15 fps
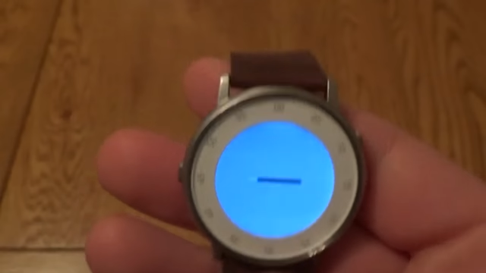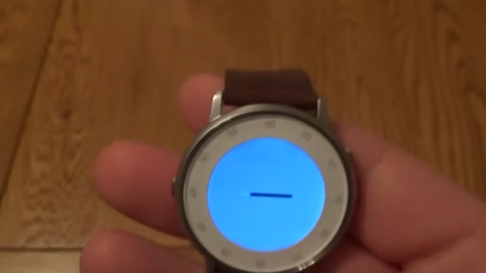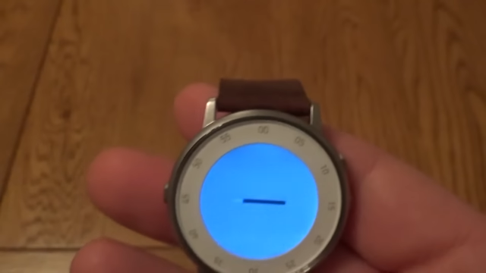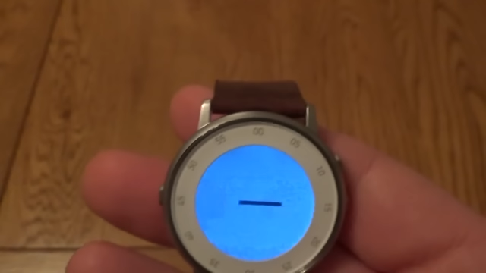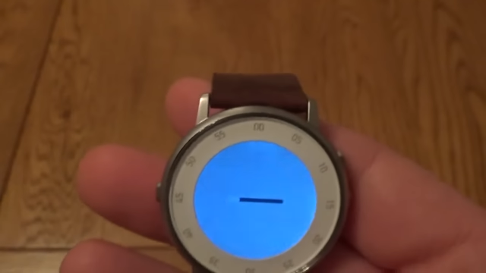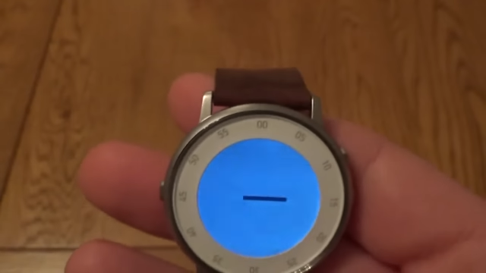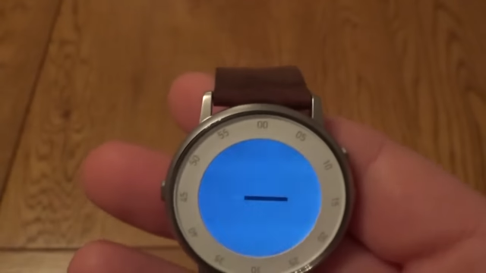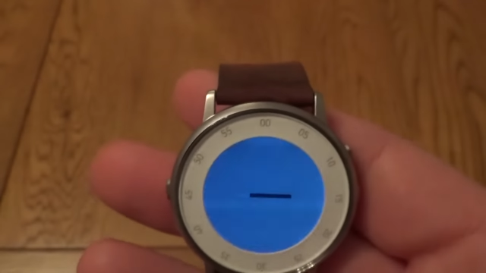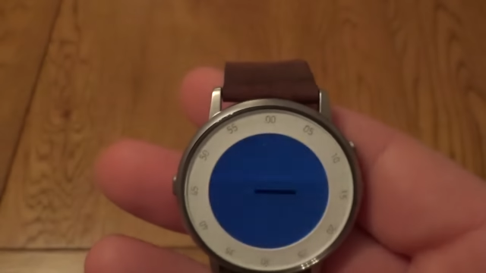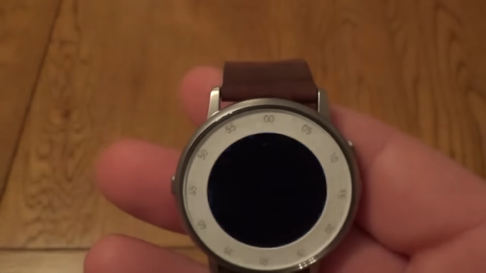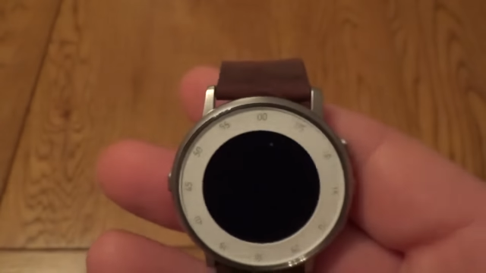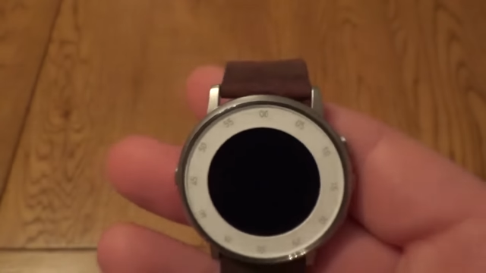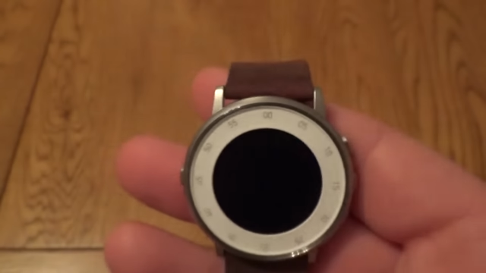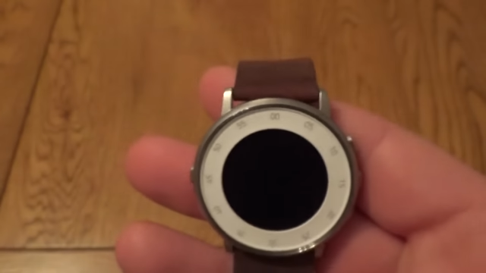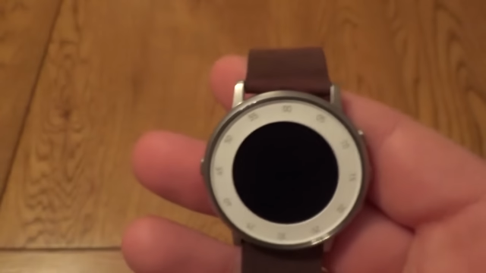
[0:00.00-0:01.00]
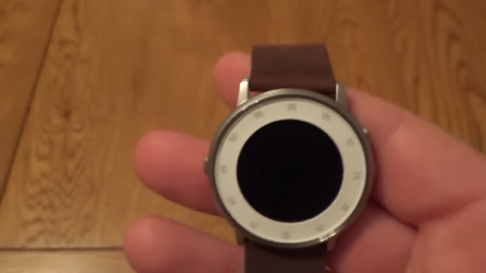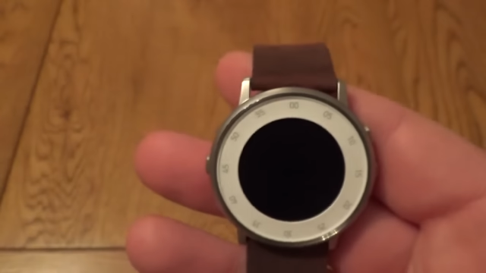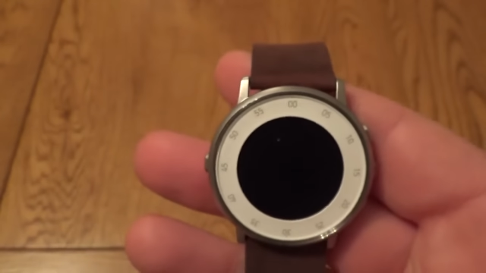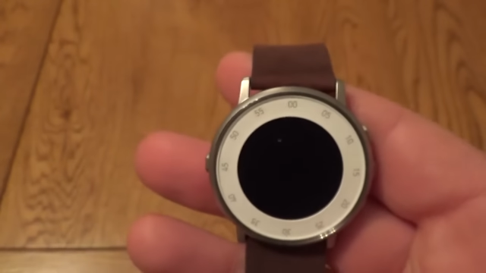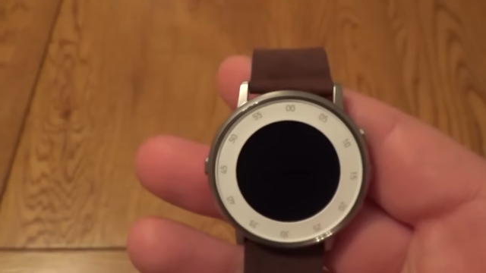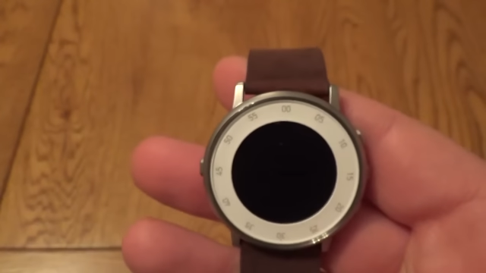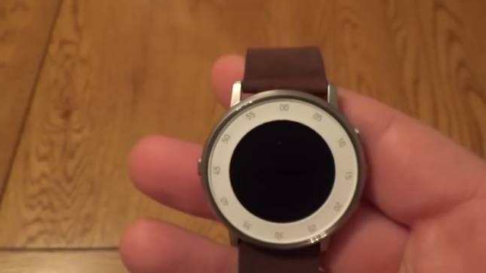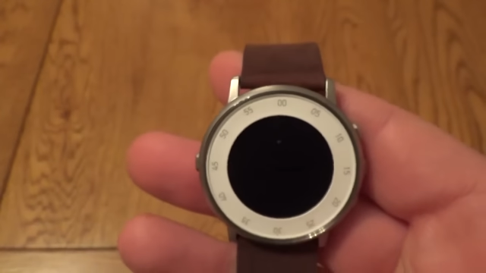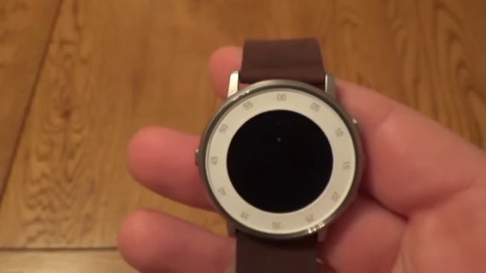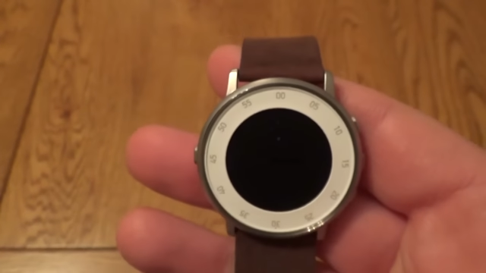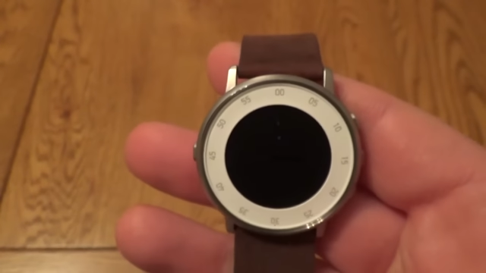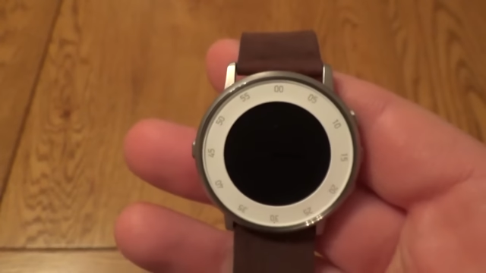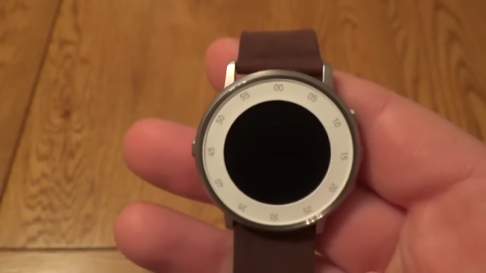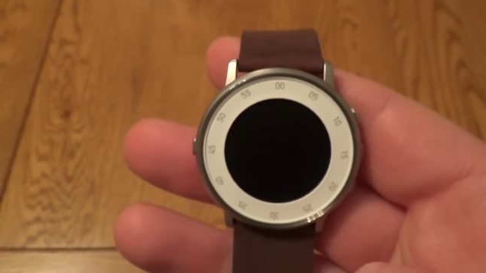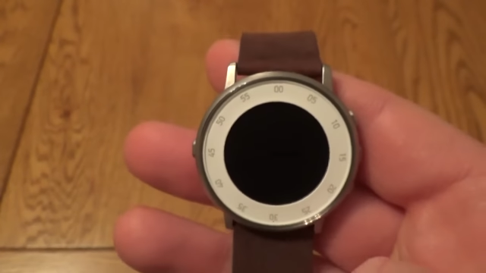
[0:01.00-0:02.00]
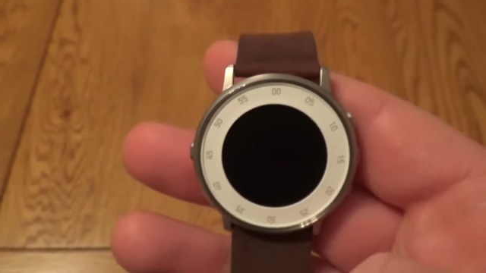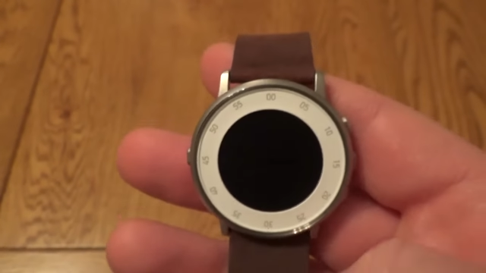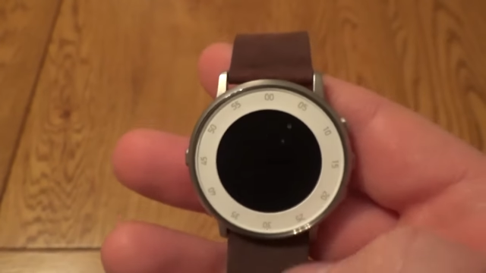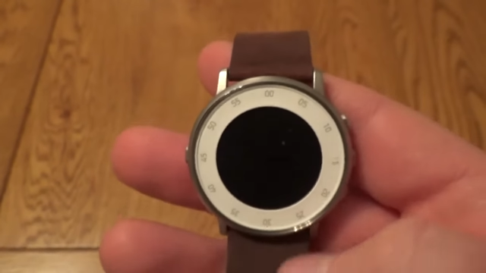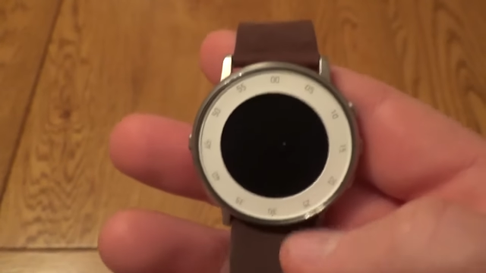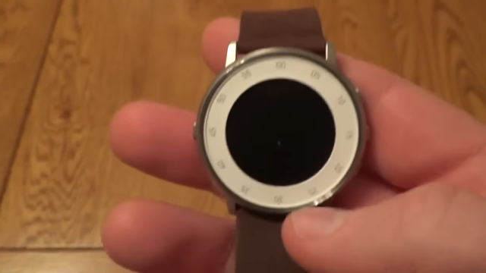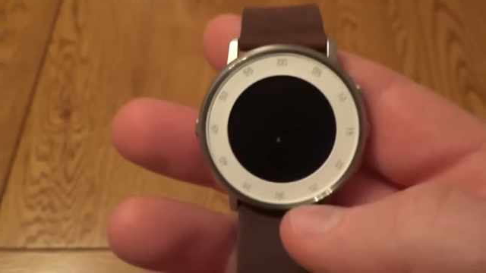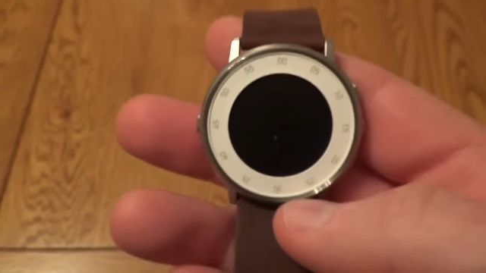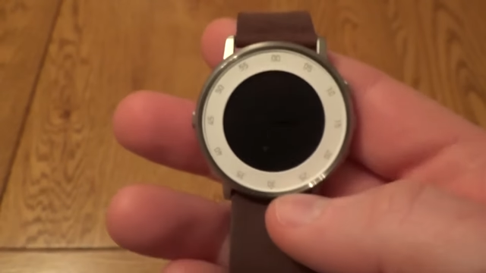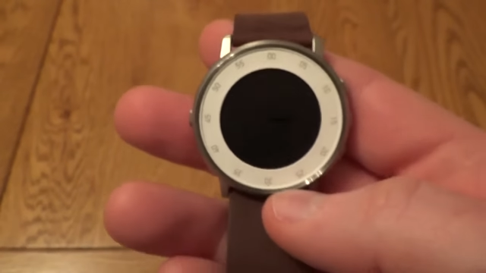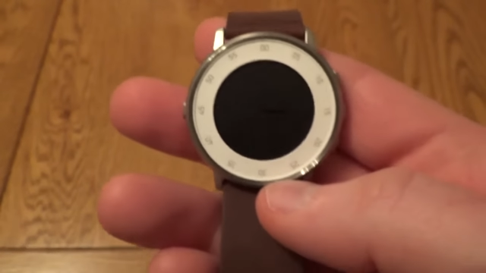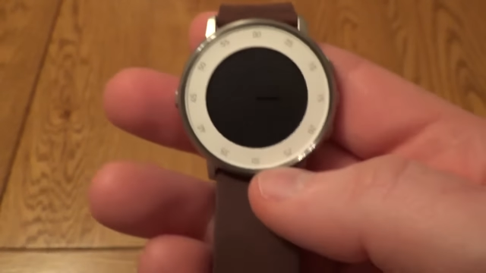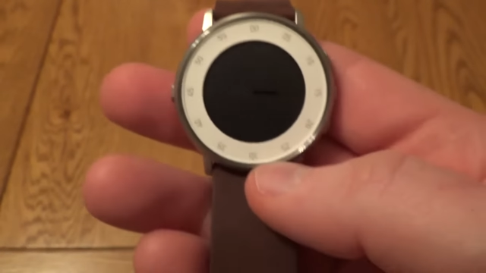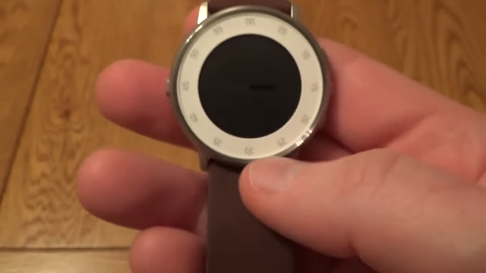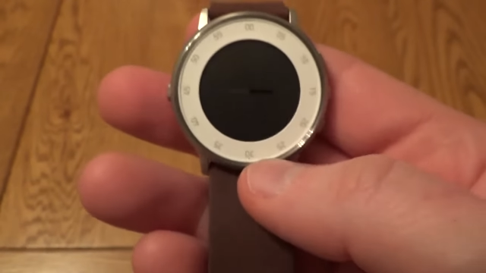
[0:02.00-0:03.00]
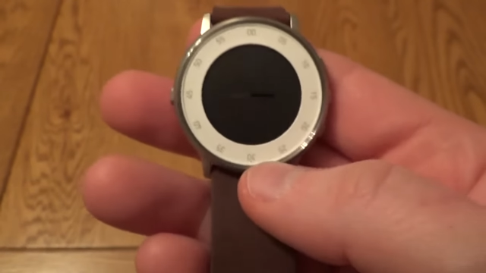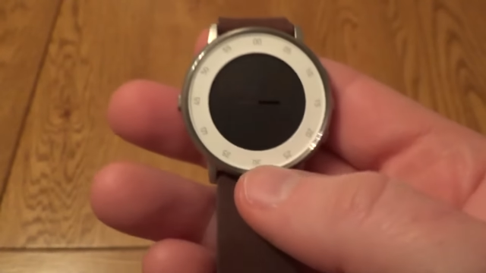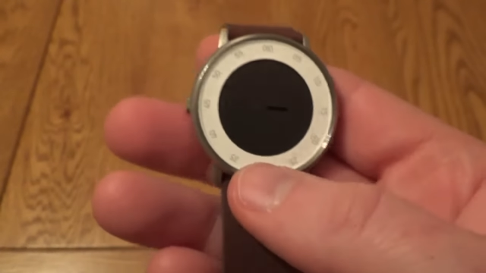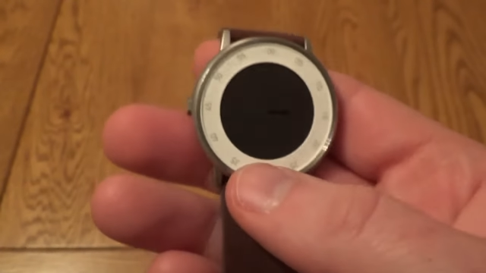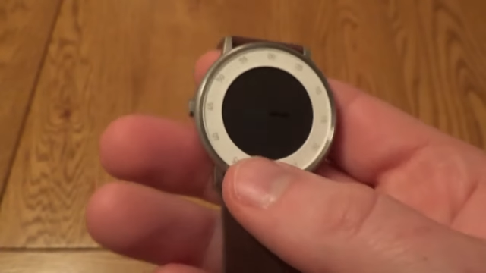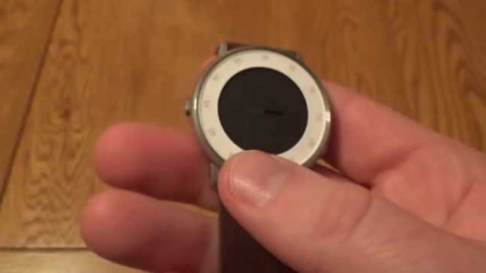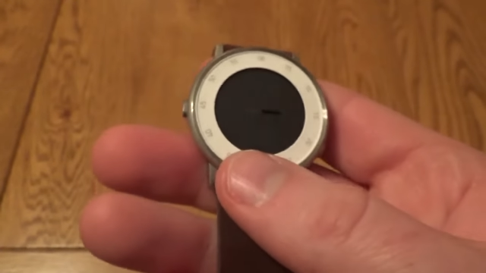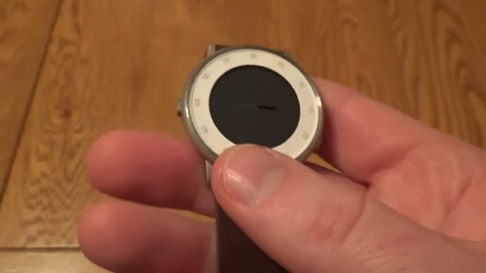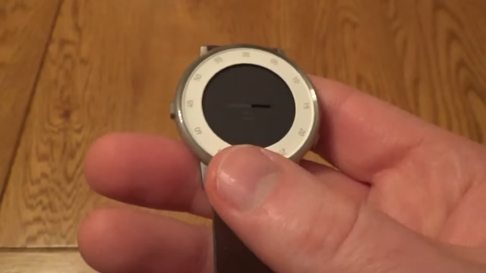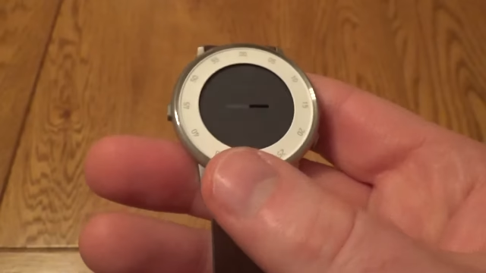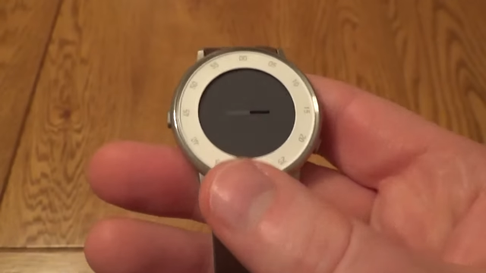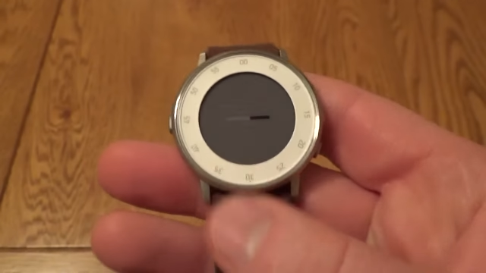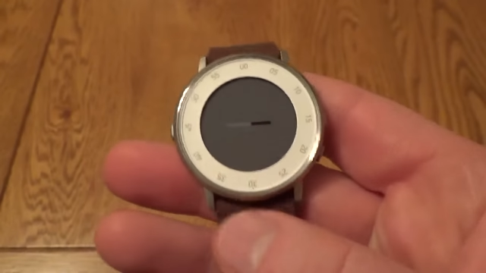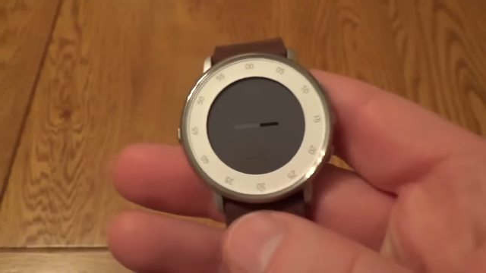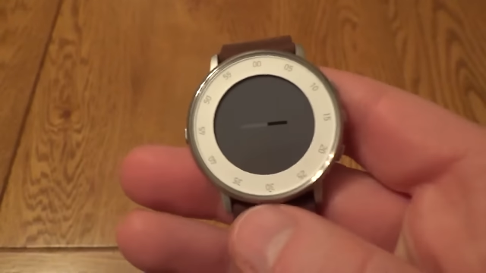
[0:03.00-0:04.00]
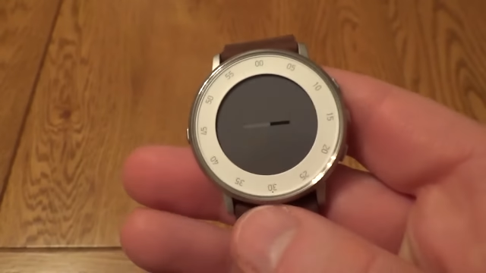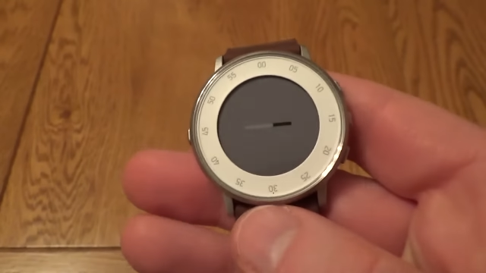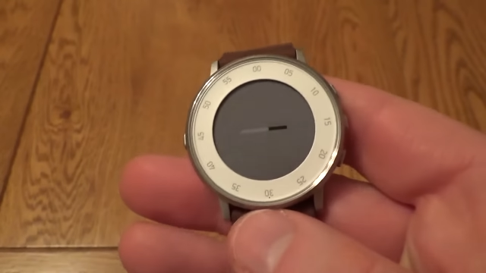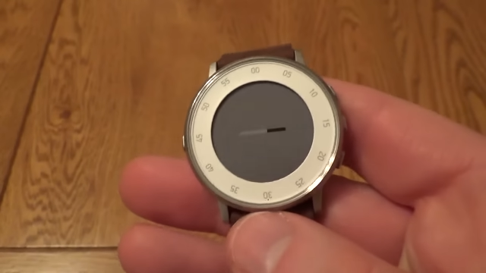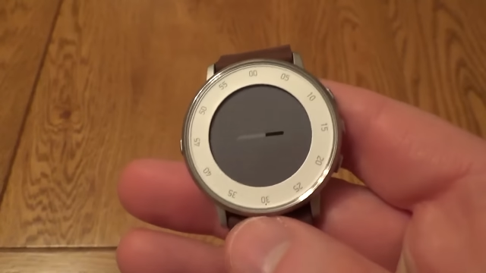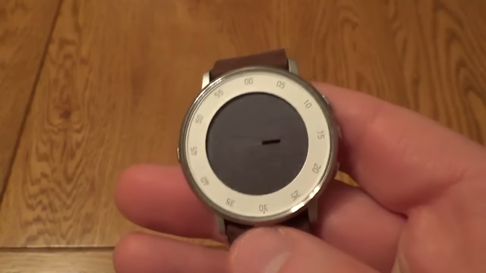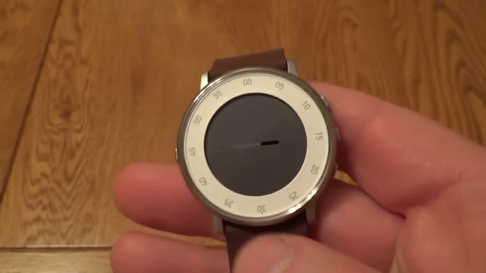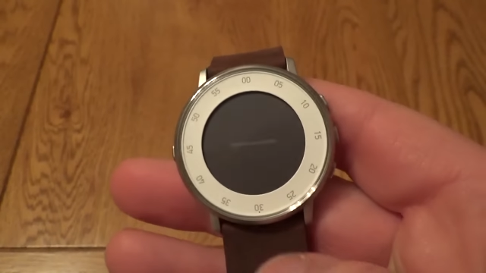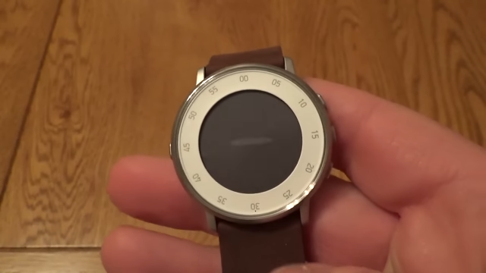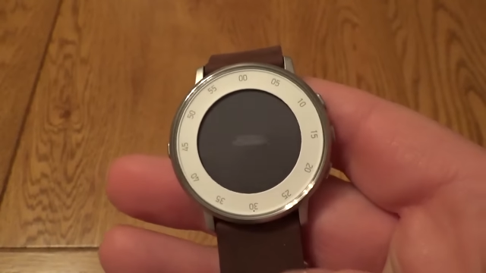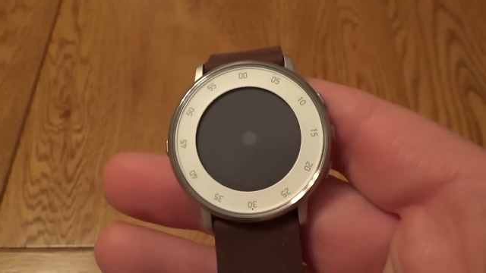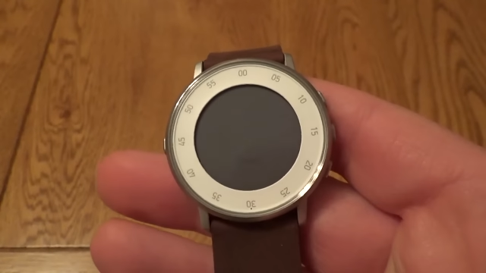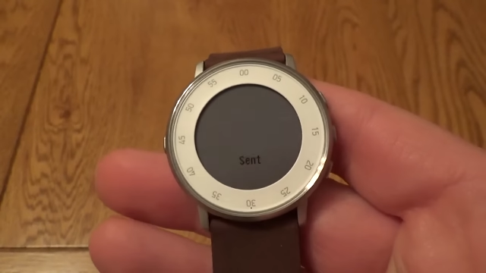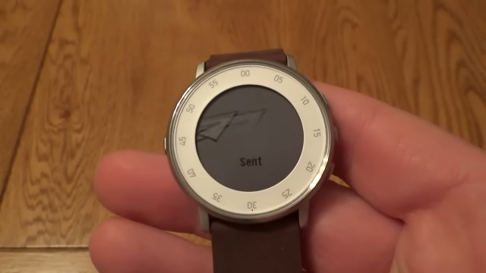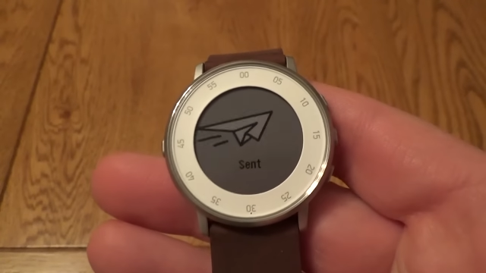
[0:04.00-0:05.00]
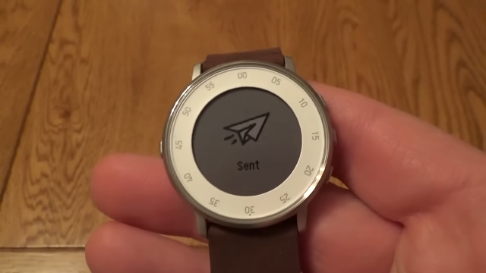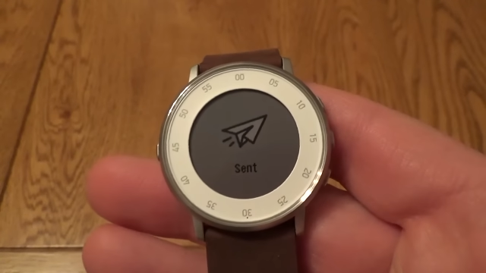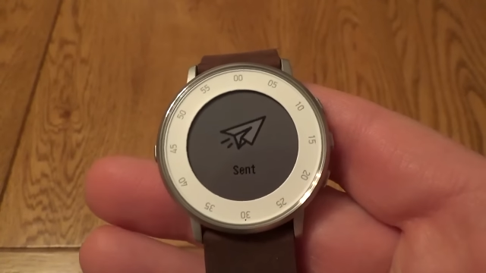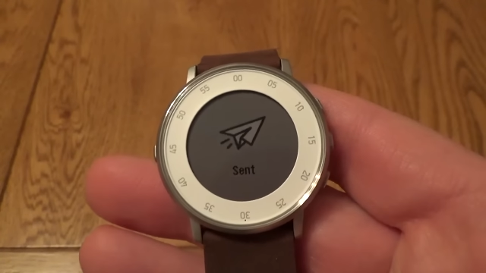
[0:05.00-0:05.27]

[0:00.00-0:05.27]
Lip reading: (no speaker visible)